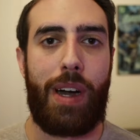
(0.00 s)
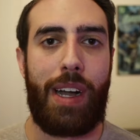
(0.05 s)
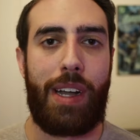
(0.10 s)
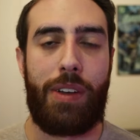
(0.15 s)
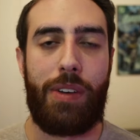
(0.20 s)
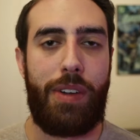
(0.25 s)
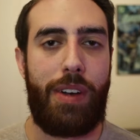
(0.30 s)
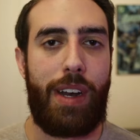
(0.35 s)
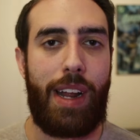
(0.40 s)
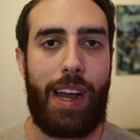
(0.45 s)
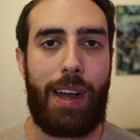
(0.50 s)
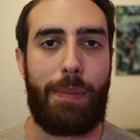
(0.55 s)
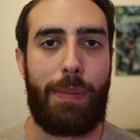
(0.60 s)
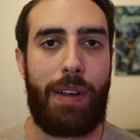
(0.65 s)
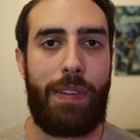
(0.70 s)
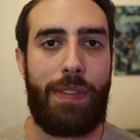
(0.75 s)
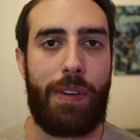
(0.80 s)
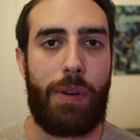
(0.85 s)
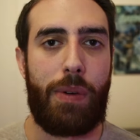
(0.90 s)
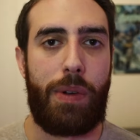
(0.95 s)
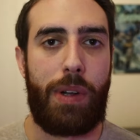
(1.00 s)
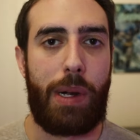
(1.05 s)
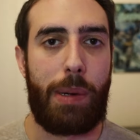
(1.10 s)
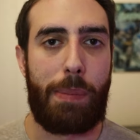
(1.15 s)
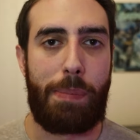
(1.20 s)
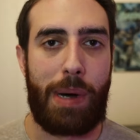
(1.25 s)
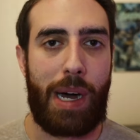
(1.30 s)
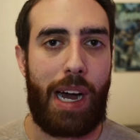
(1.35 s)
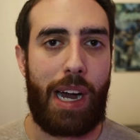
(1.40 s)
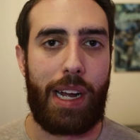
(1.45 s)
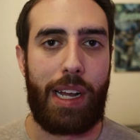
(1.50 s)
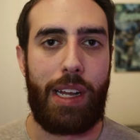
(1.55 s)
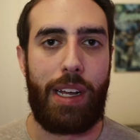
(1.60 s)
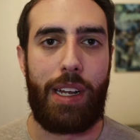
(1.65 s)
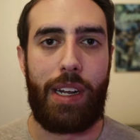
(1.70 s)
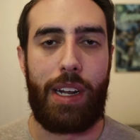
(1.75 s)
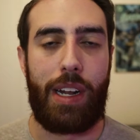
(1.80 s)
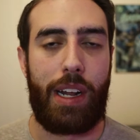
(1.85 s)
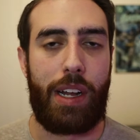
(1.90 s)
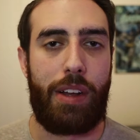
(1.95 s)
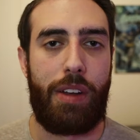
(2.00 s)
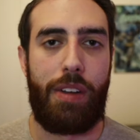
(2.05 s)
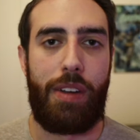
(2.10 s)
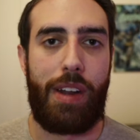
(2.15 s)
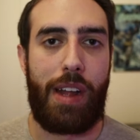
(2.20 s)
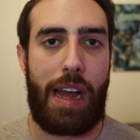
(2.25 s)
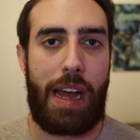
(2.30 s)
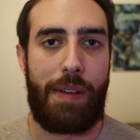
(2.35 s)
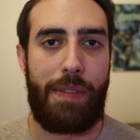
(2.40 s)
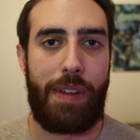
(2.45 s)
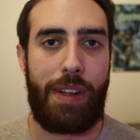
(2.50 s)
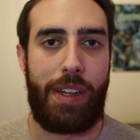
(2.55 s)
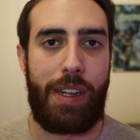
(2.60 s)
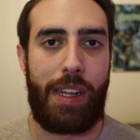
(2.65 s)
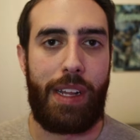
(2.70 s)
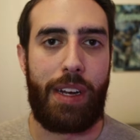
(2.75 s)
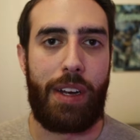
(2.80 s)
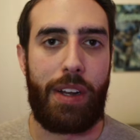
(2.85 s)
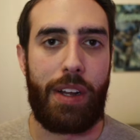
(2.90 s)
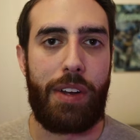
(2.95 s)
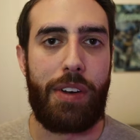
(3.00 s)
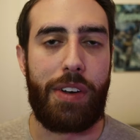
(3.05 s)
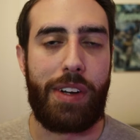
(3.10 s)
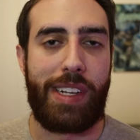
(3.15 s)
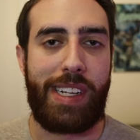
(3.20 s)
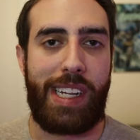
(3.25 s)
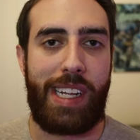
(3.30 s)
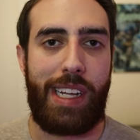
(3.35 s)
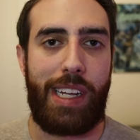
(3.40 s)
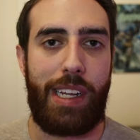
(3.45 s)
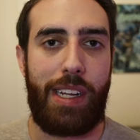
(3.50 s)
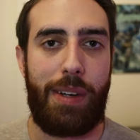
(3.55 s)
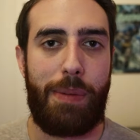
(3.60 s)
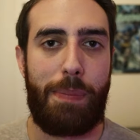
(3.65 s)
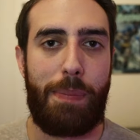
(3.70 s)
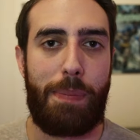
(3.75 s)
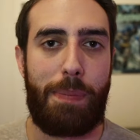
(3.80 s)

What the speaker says: I couldn't have my phone in a pocket, and I couldn't have it in an underseat